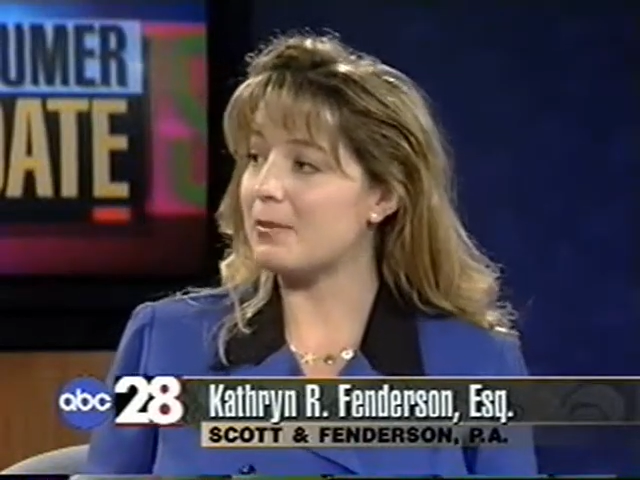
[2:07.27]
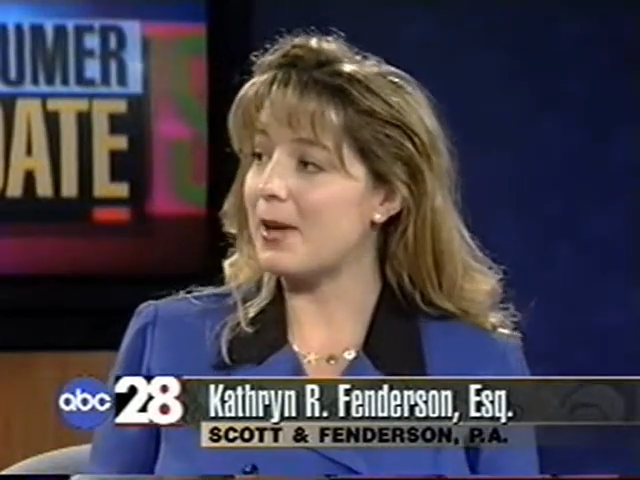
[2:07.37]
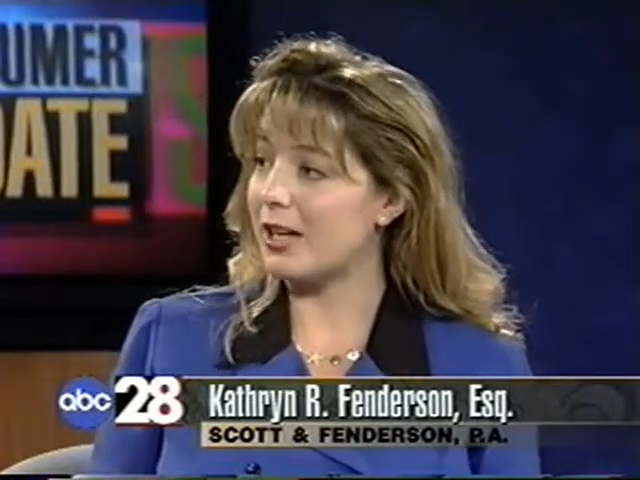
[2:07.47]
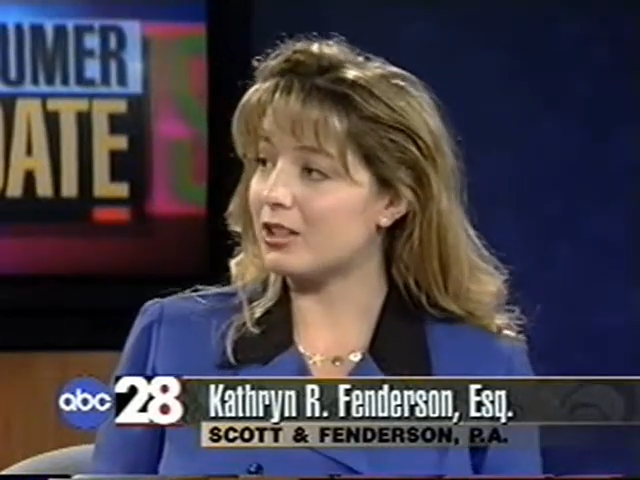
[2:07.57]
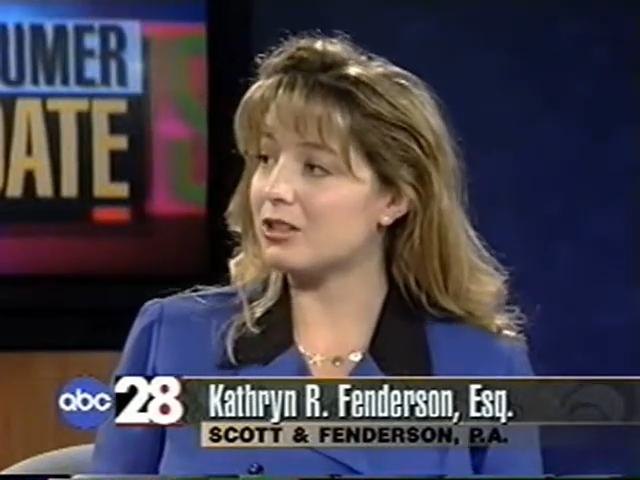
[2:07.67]

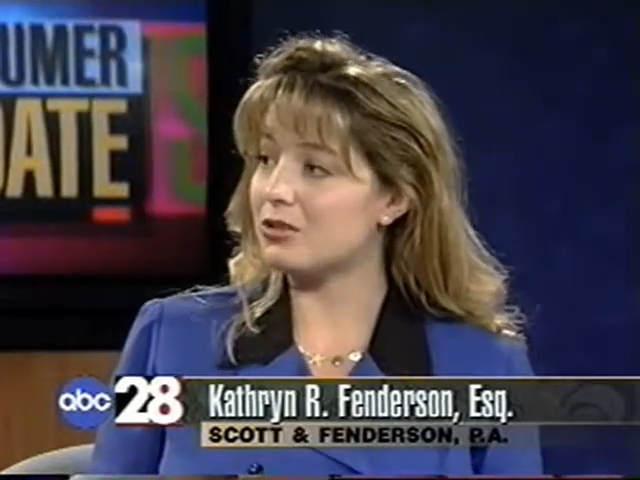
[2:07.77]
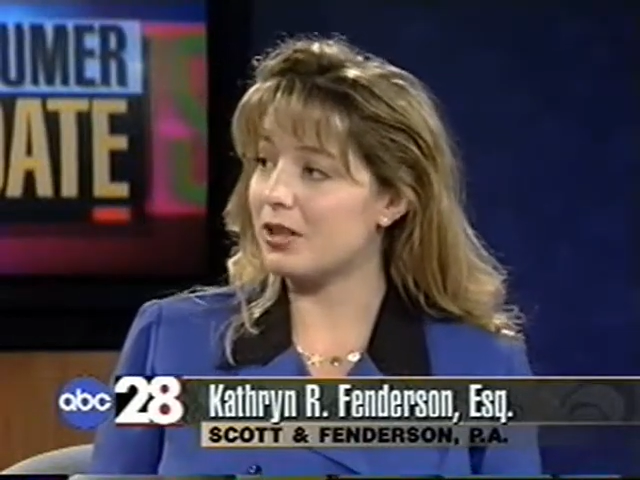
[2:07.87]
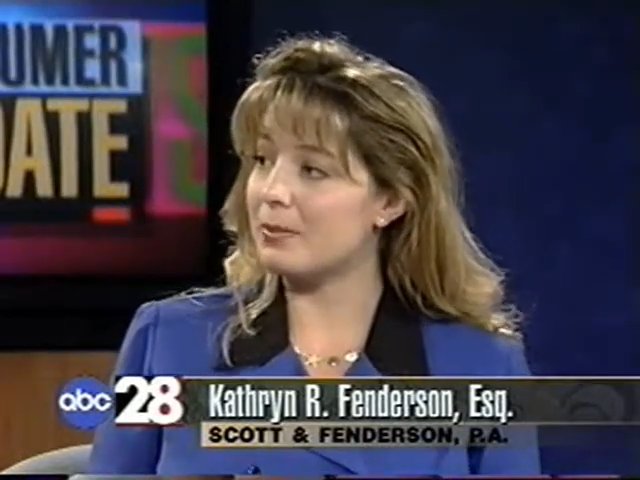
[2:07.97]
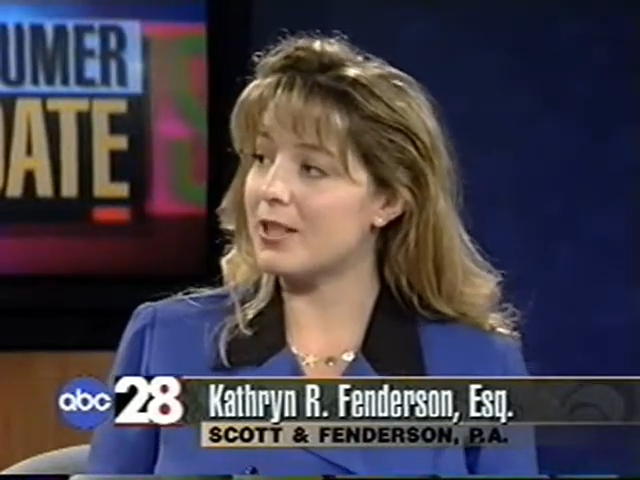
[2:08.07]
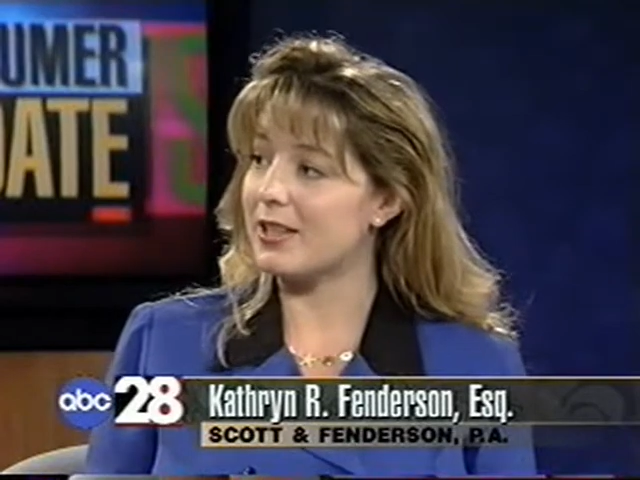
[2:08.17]
medical
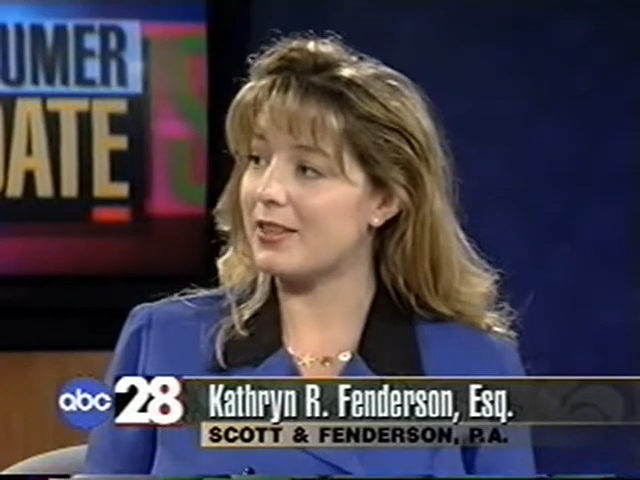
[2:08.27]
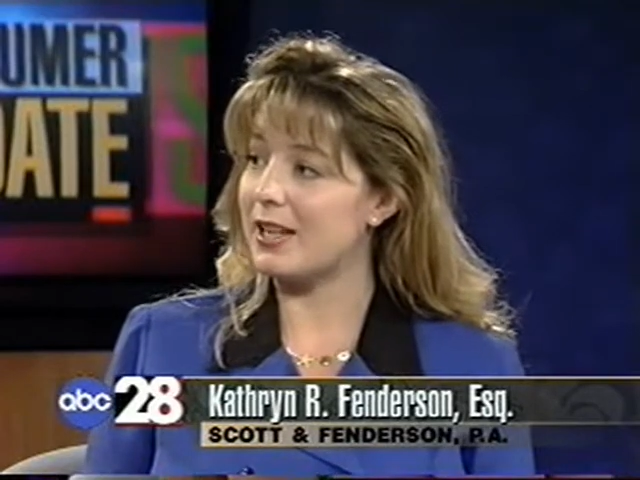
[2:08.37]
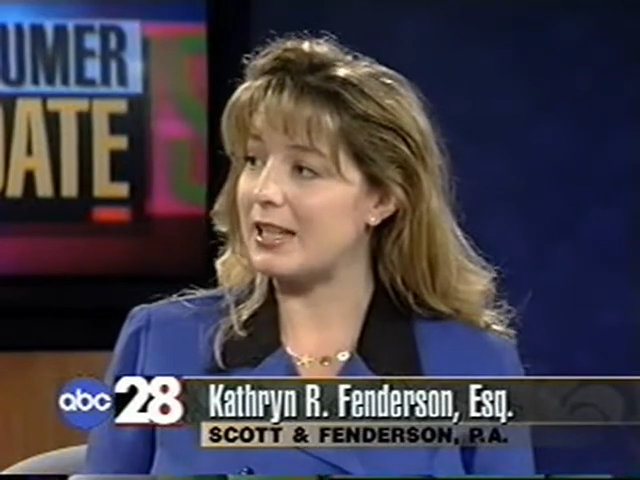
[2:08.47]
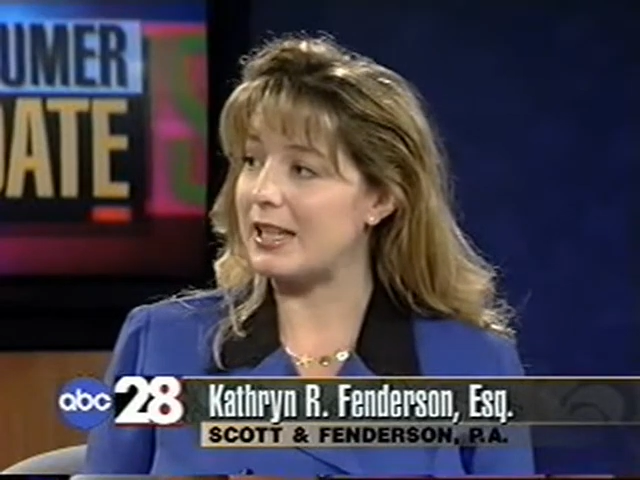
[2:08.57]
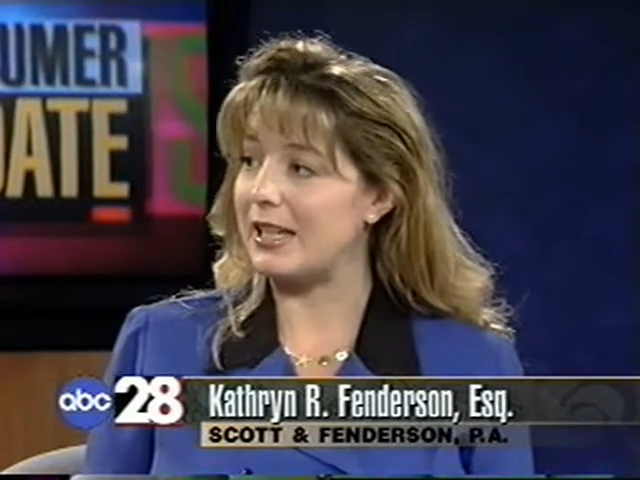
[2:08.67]
treatment that
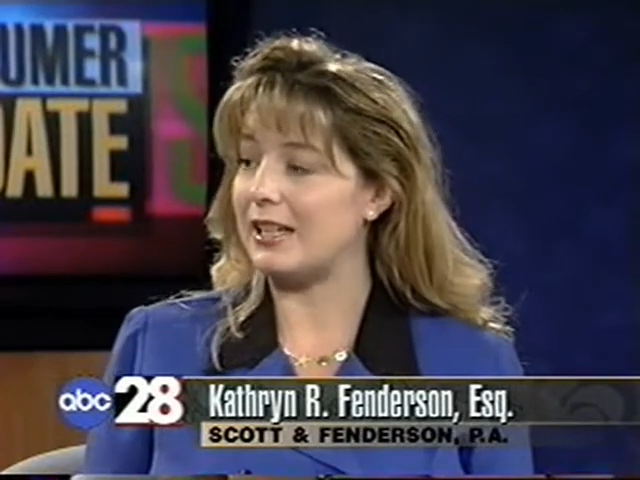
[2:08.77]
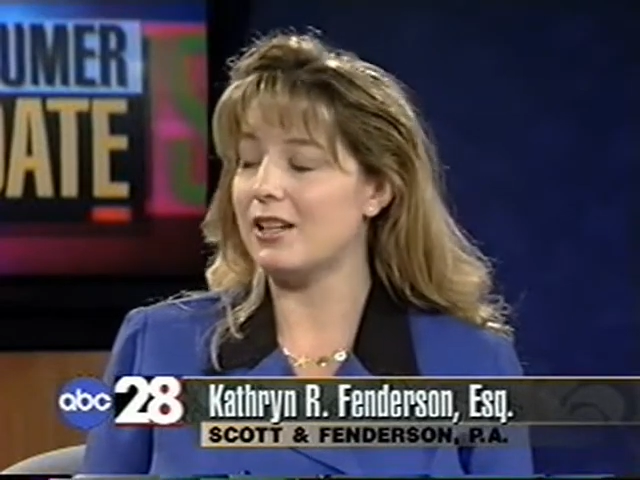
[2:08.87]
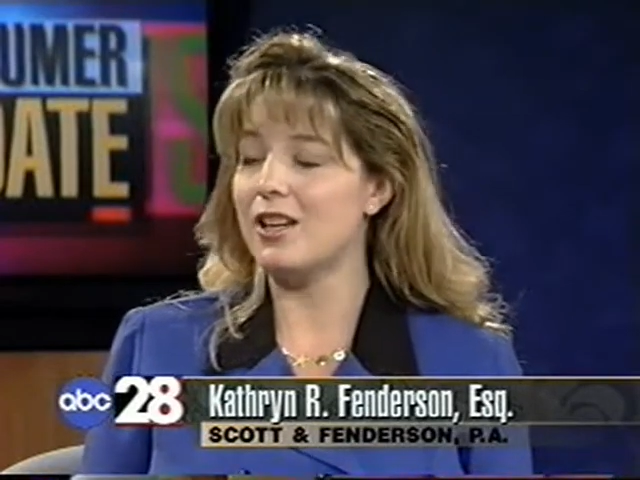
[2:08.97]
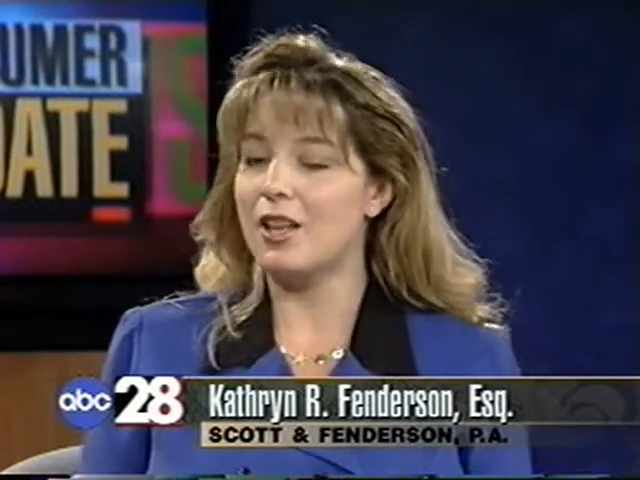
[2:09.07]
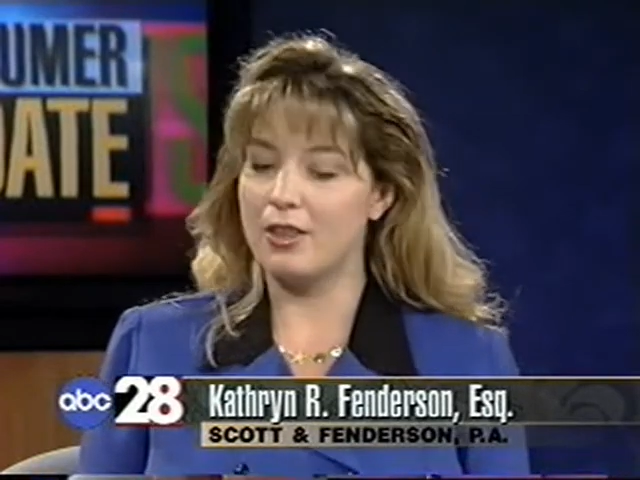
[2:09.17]
they need,